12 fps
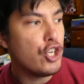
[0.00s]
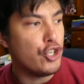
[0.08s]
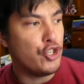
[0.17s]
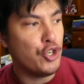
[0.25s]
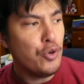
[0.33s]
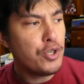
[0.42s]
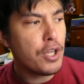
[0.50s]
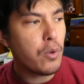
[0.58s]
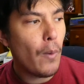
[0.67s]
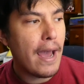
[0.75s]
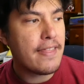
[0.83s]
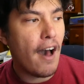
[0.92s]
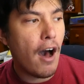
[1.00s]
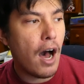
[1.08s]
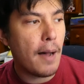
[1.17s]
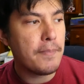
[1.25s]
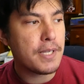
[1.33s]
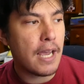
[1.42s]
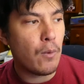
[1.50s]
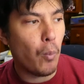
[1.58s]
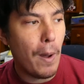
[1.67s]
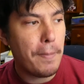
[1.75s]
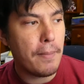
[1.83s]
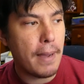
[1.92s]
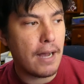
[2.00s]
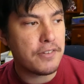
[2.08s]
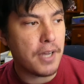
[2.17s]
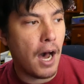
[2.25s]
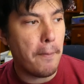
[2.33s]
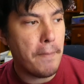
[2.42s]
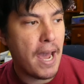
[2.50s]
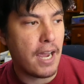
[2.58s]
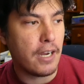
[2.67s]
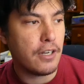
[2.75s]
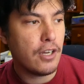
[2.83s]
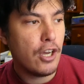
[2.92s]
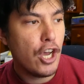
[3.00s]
Due to the way the arms and weapon mounts are made,